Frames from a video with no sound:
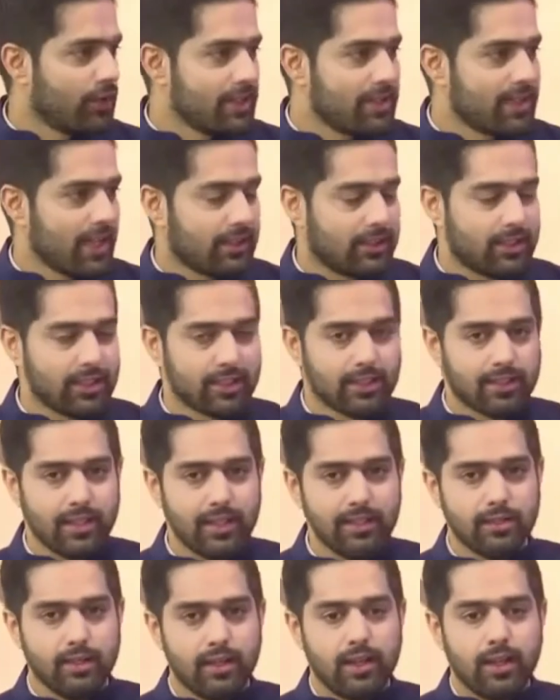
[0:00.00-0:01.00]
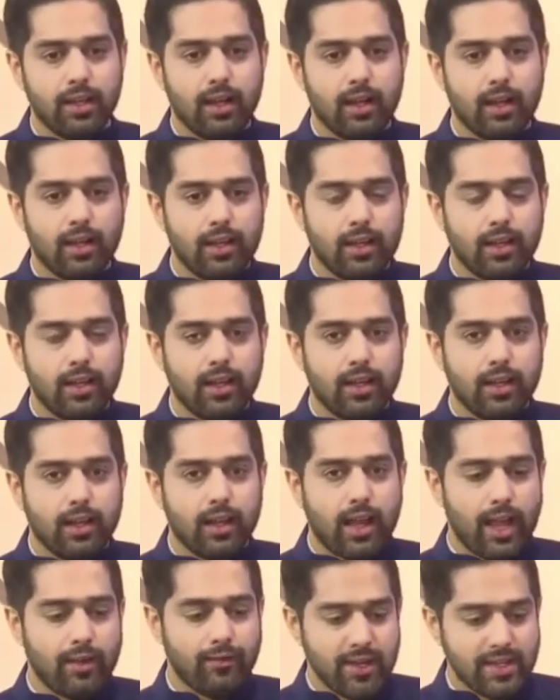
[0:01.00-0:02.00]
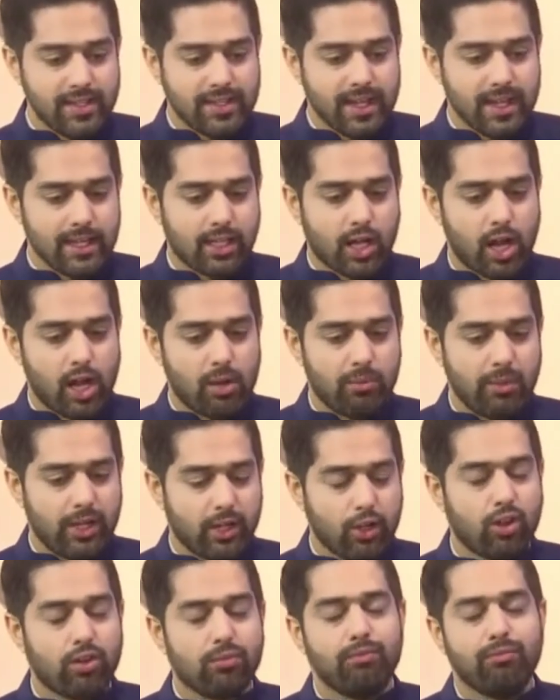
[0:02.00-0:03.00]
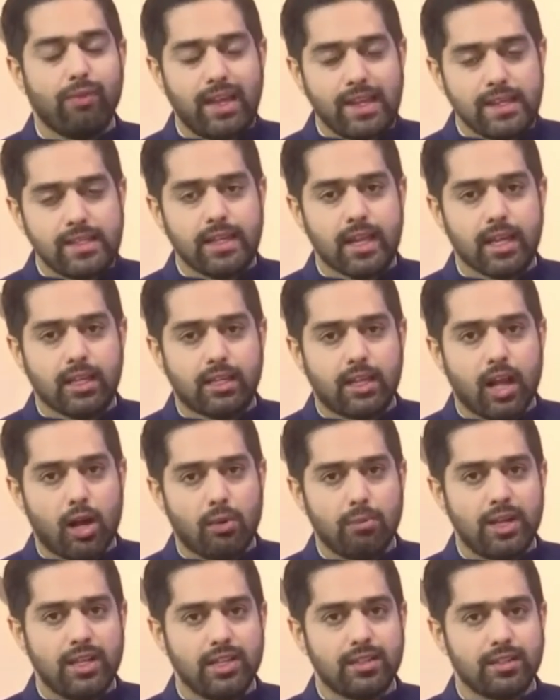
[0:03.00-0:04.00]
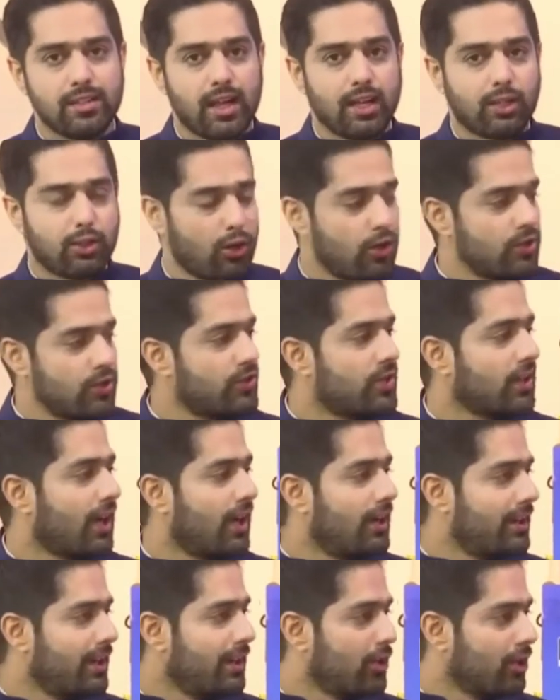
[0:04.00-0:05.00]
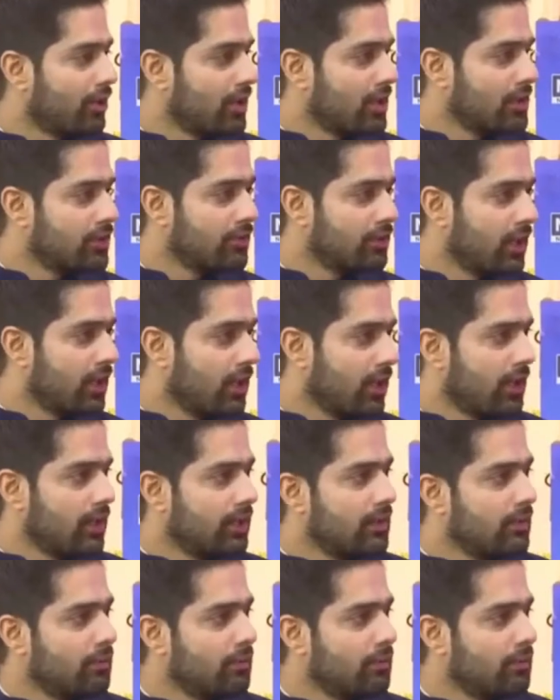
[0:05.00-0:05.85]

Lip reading: the sector, right? Every state government or many state governments across the country, Dr. Ashwathnarayan,